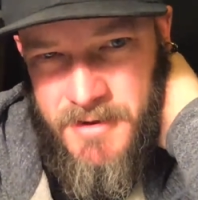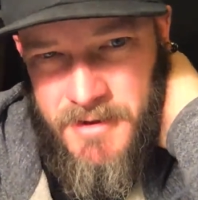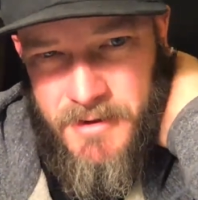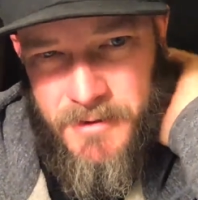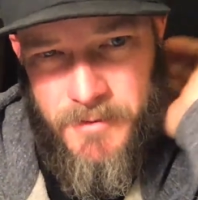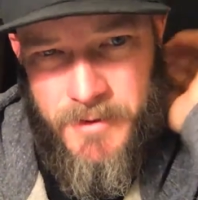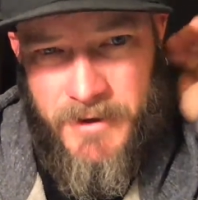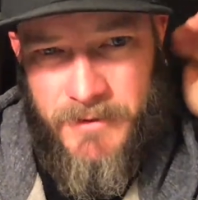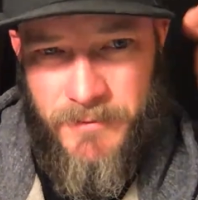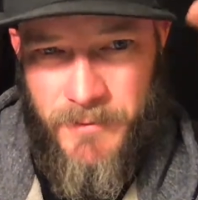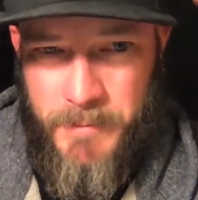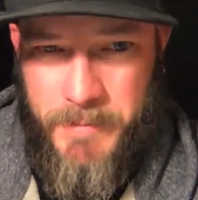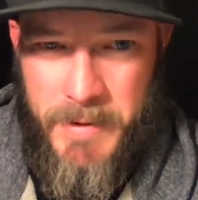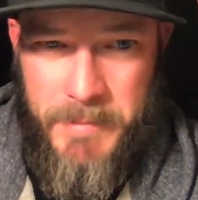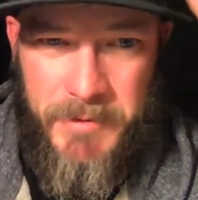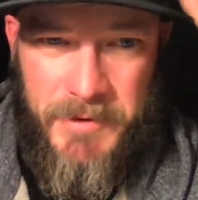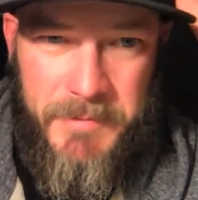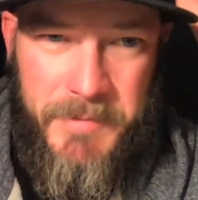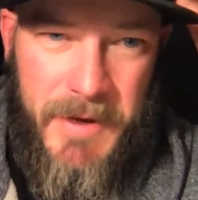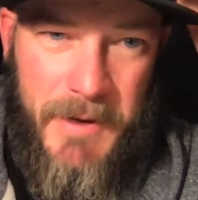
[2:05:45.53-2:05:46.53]

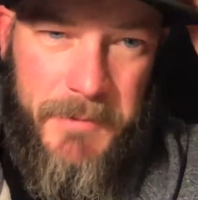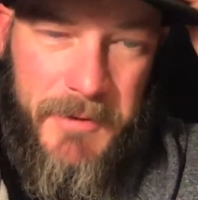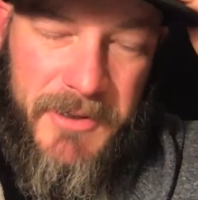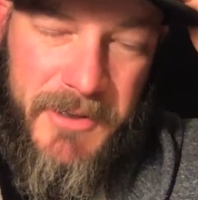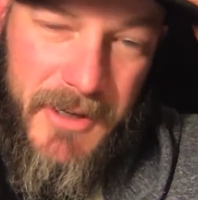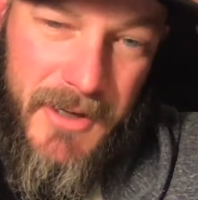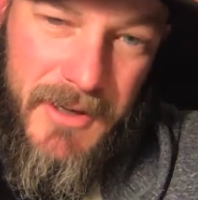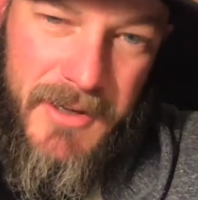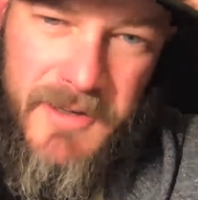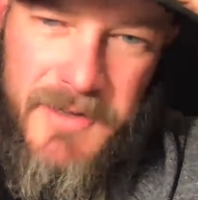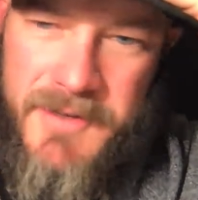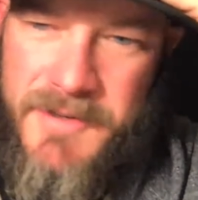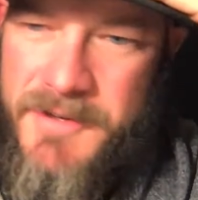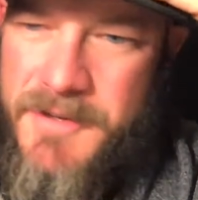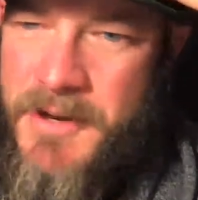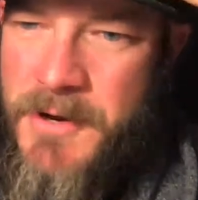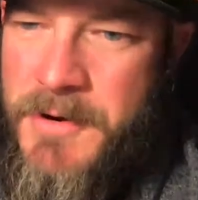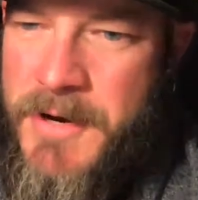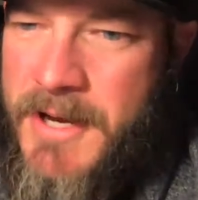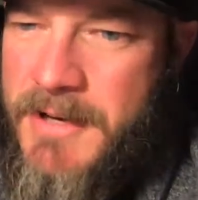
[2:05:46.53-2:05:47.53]
be able to
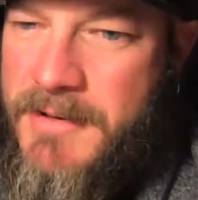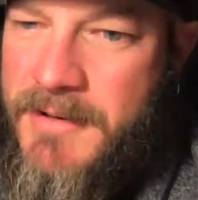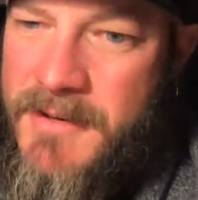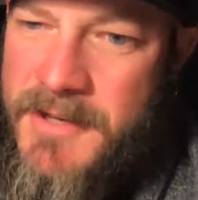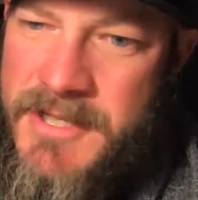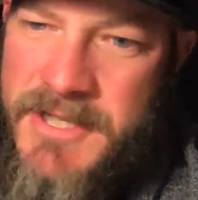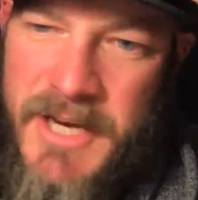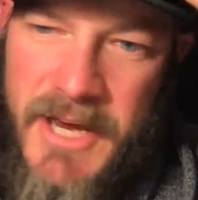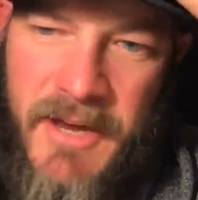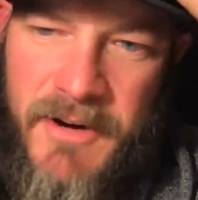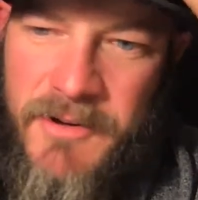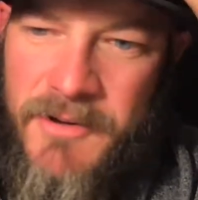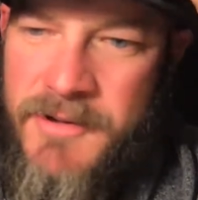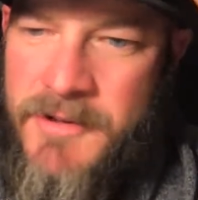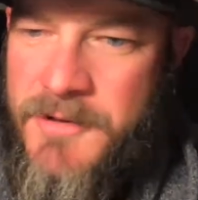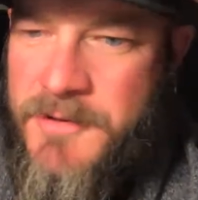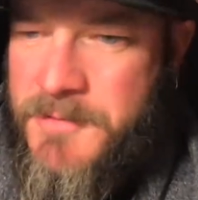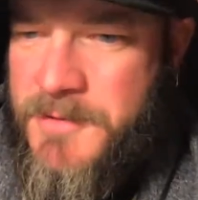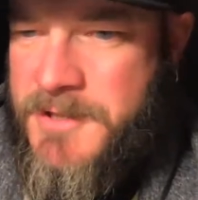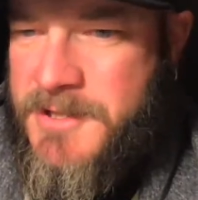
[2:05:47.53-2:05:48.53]
donate to the channel,
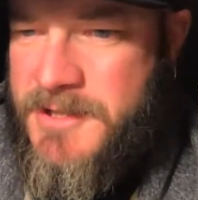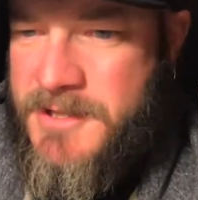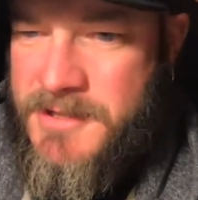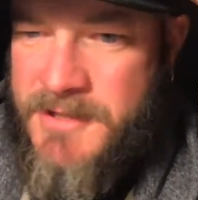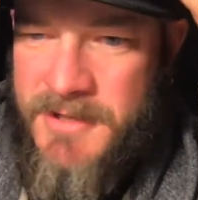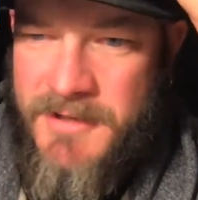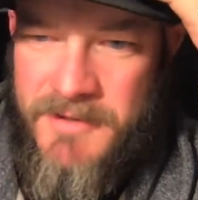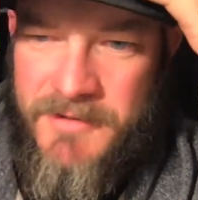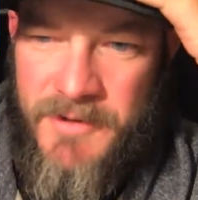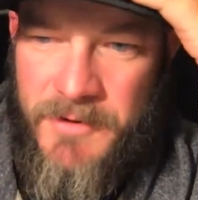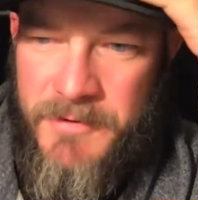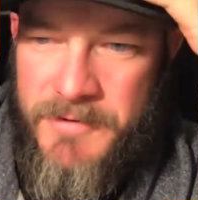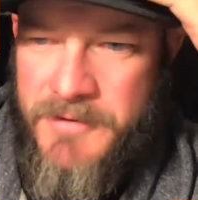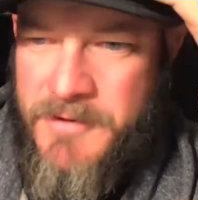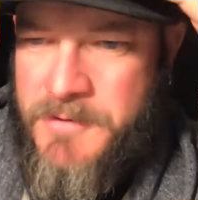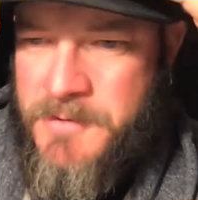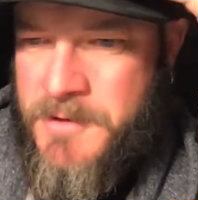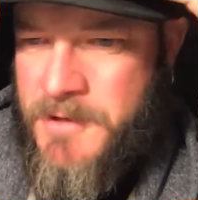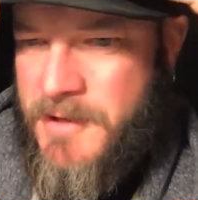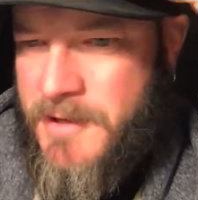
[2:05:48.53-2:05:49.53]
which is always
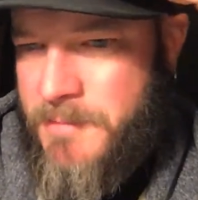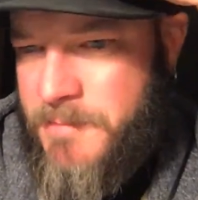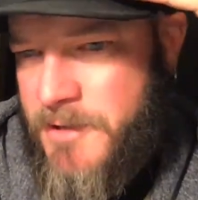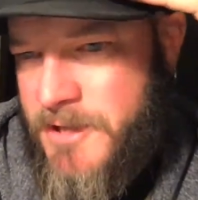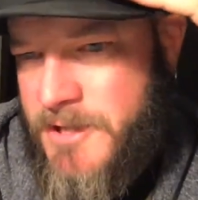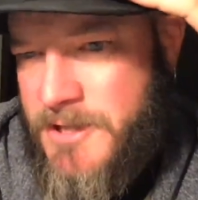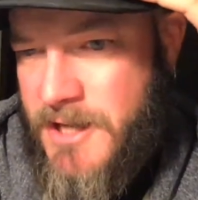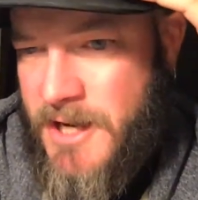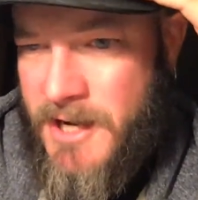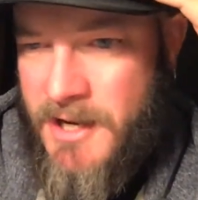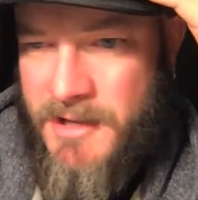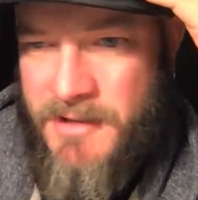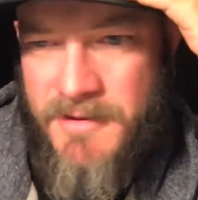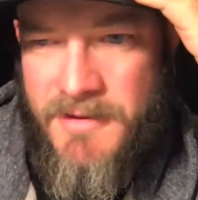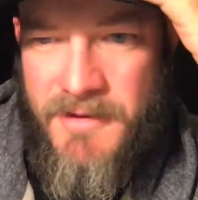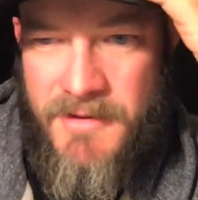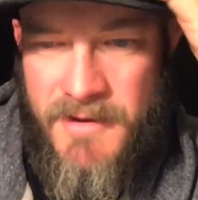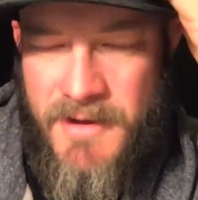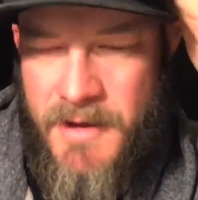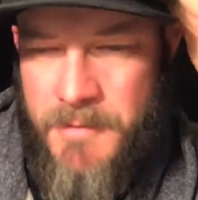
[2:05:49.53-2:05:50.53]
cool. I appreciate it.
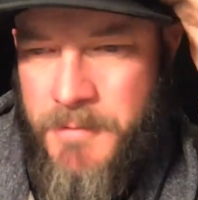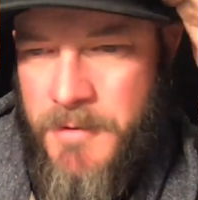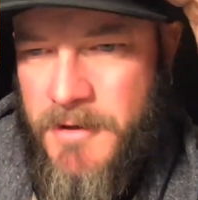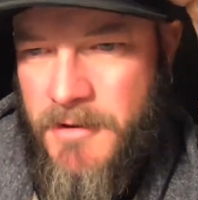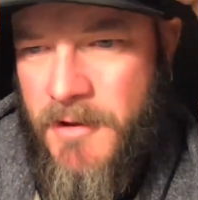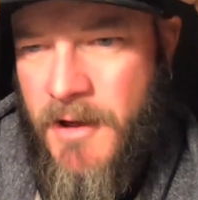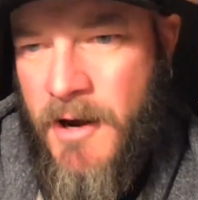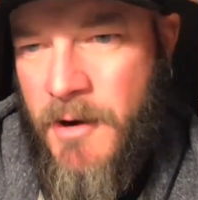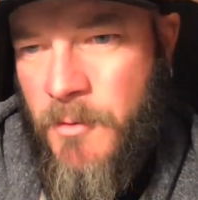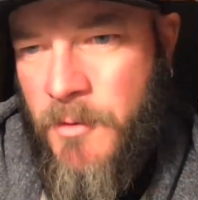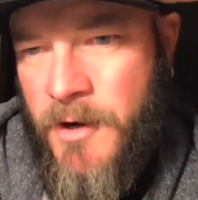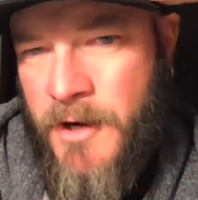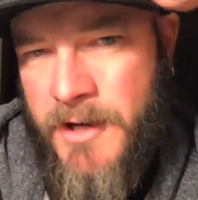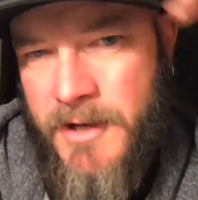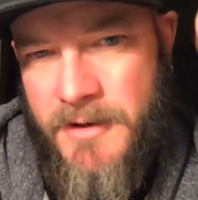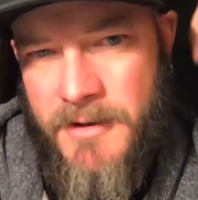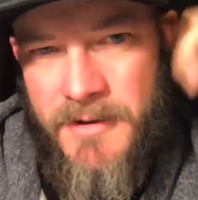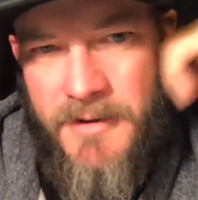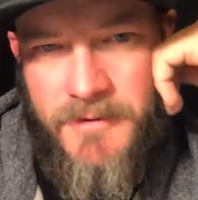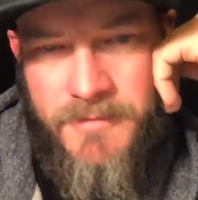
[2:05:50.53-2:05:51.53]
I put a lot of work
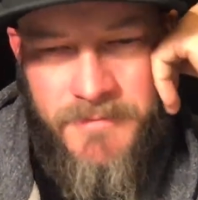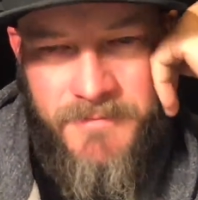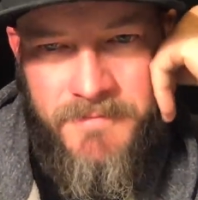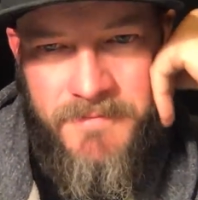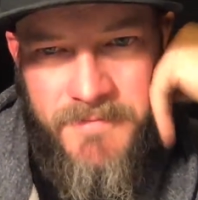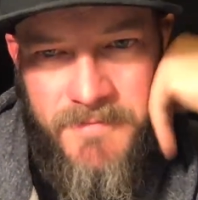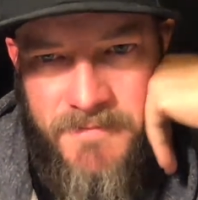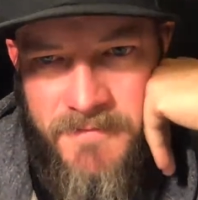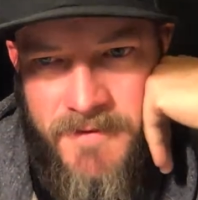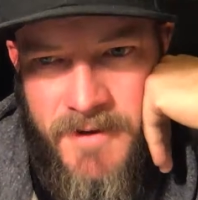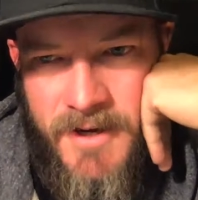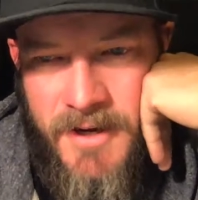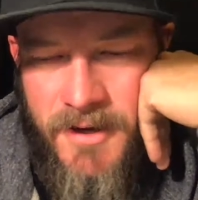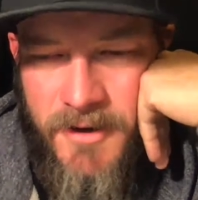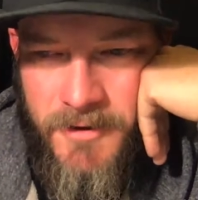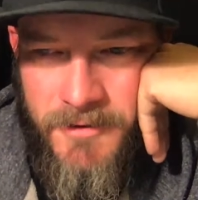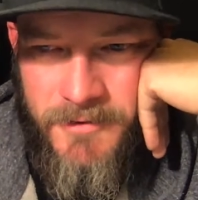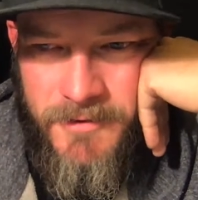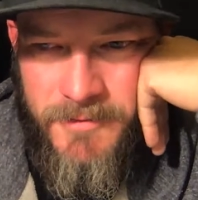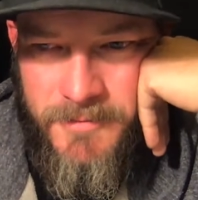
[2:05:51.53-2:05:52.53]
into these
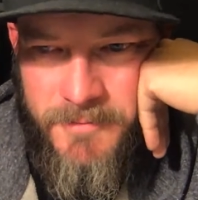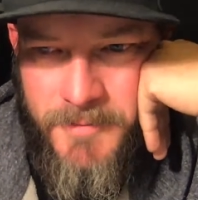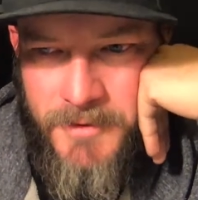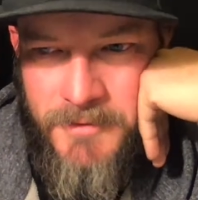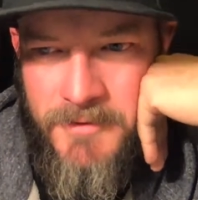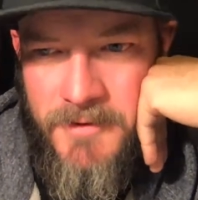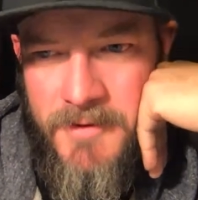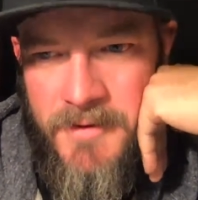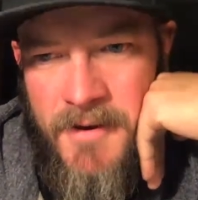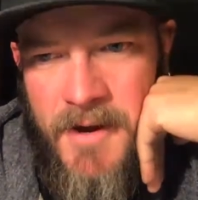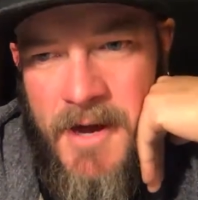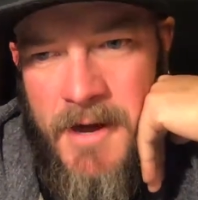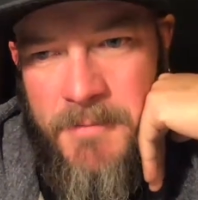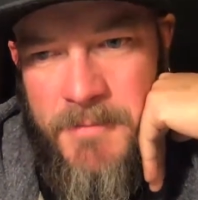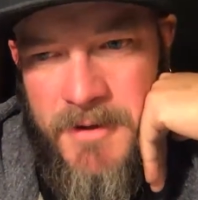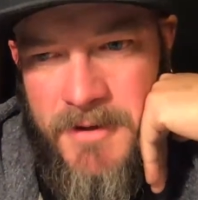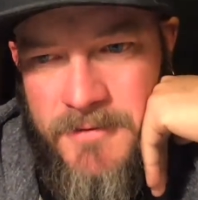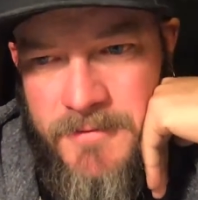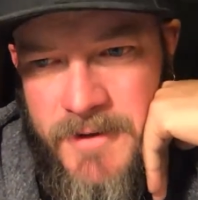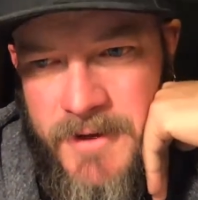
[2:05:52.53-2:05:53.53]
videos. Most of the
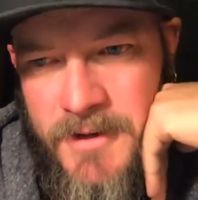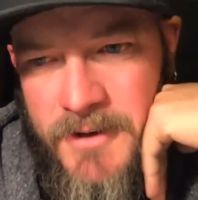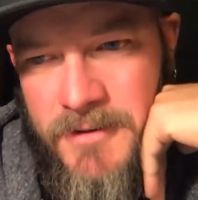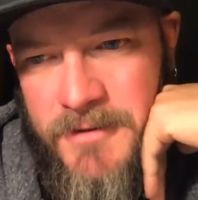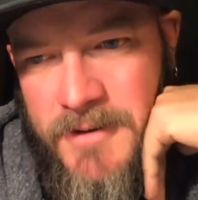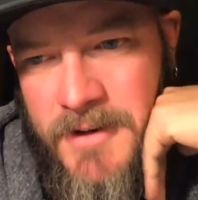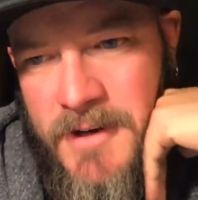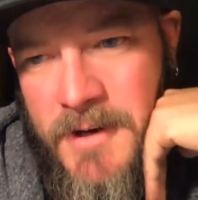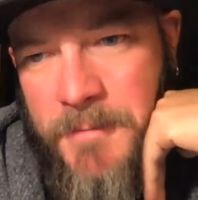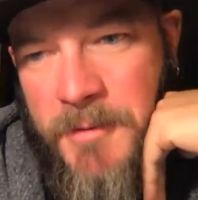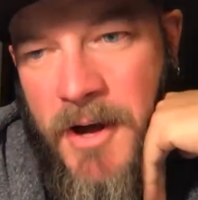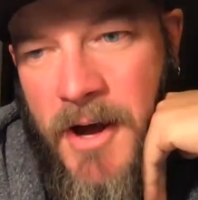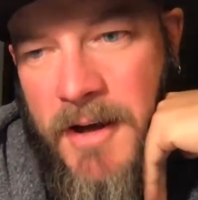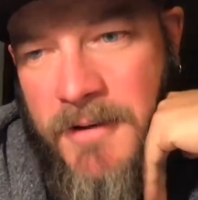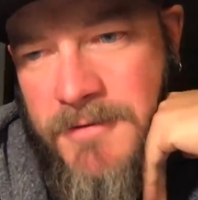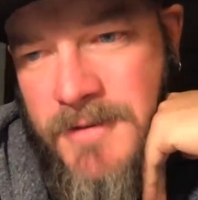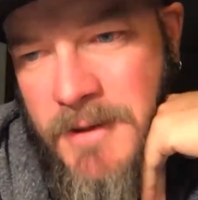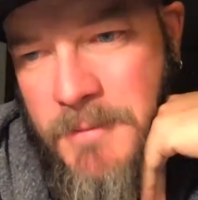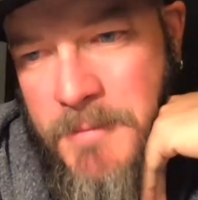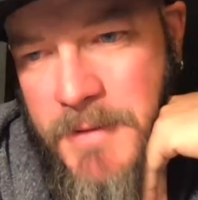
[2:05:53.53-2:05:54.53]
time, these videos end up
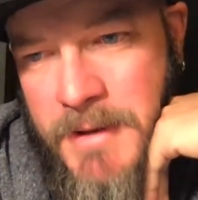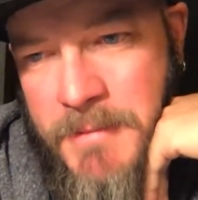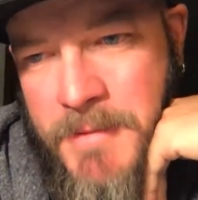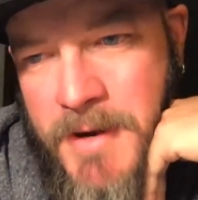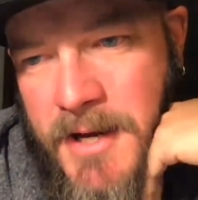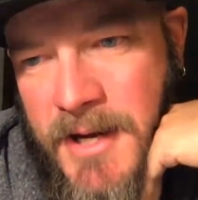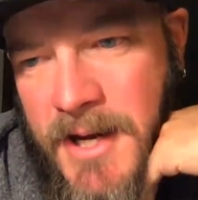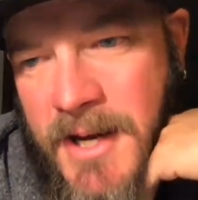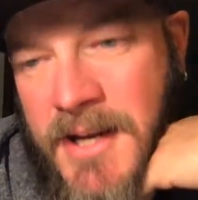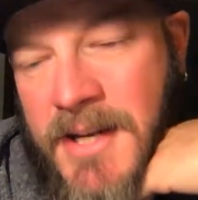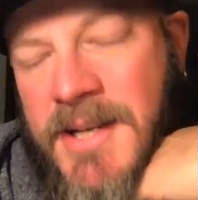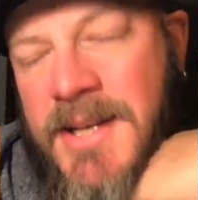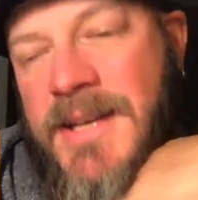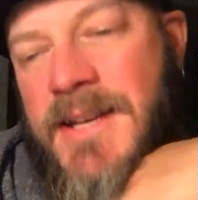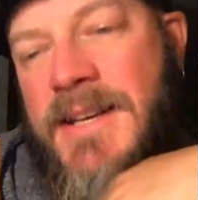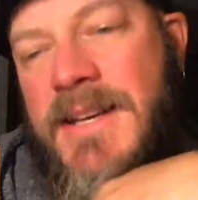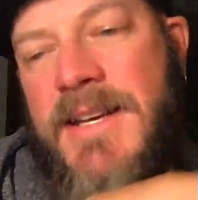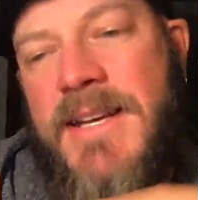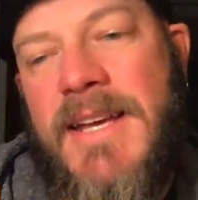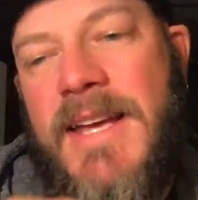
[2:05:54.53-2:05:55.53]
costing me money.
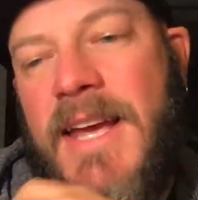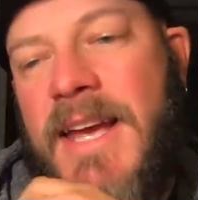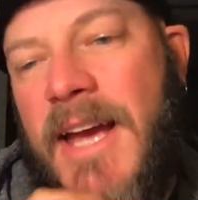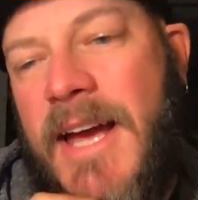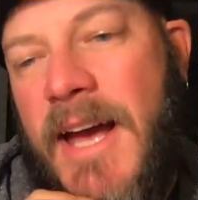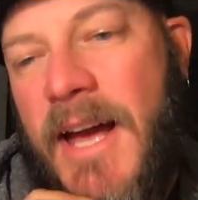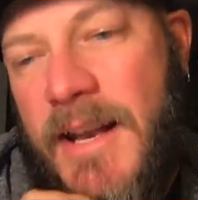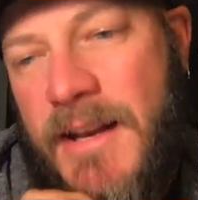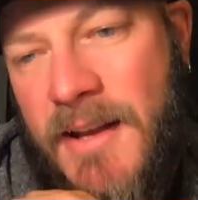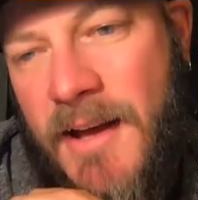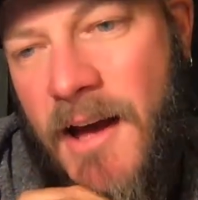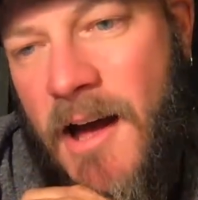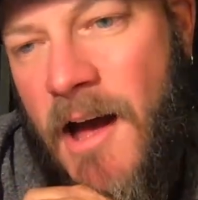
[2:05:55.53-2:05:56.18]
And